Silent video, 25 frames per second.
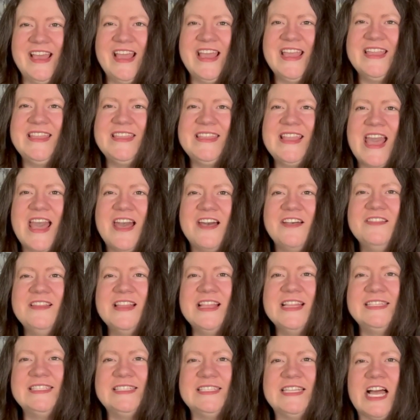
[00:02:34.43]
Now
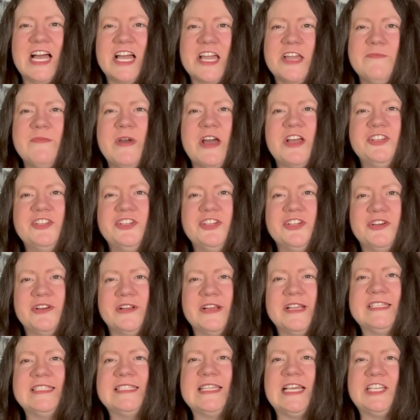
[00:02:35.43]
let's talk about
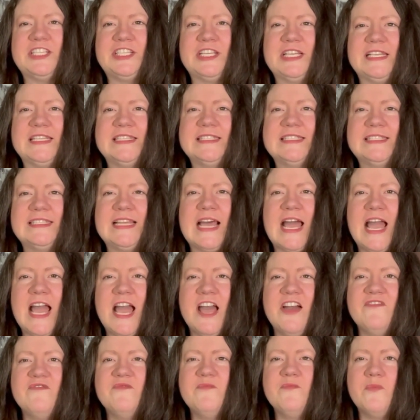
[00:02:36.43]
tutoring sessions that
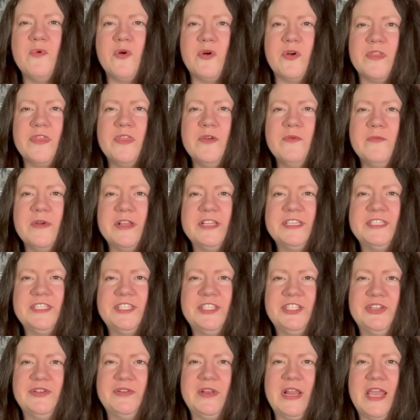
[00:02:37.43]
have more than one
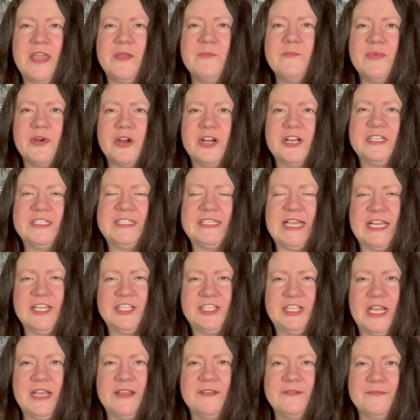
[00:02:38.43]
student per
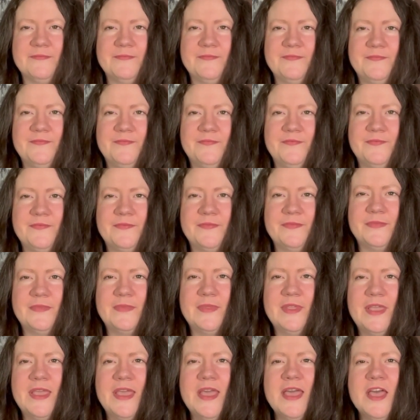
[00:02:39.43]
session.
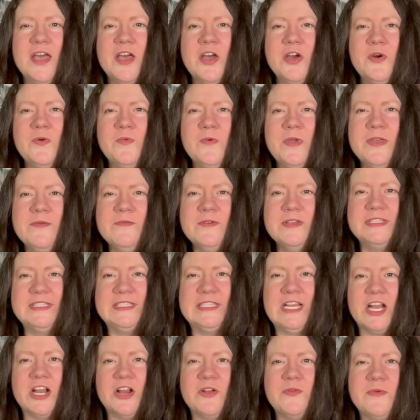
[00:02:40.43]
We will
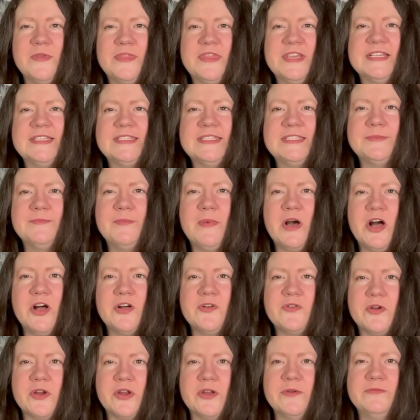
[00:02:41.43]
start with a
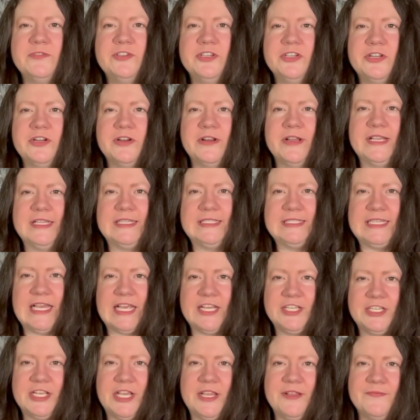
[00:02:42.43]
small group tutoring
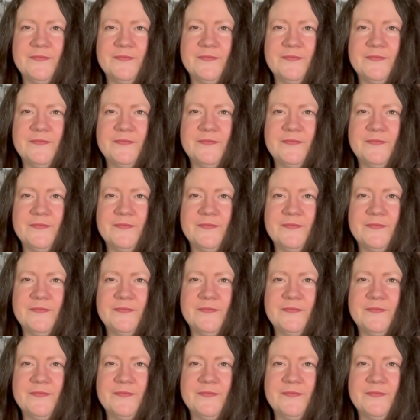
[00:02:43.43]
session.